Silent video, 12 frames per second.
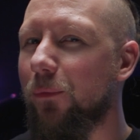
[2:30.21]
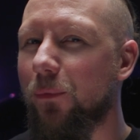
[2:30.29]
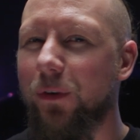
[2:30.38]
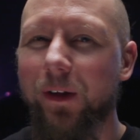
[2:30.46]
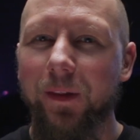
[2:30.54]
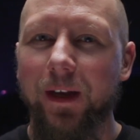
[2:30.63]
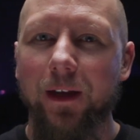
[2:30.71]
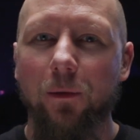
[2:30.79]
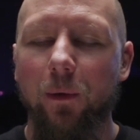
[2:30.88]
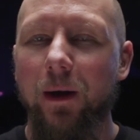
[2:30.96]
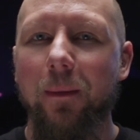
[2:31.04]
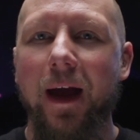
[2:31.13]
really
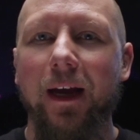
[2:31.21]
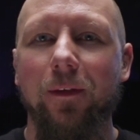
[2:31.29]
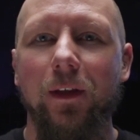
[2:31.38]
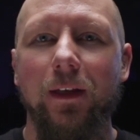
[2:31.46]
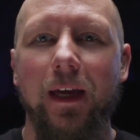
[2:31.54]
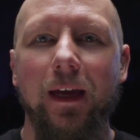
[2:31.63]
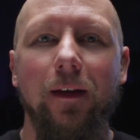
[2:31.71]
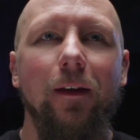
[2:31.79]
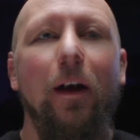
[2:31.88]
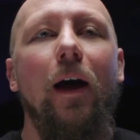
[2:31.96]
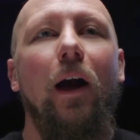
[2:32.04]
way back in the day.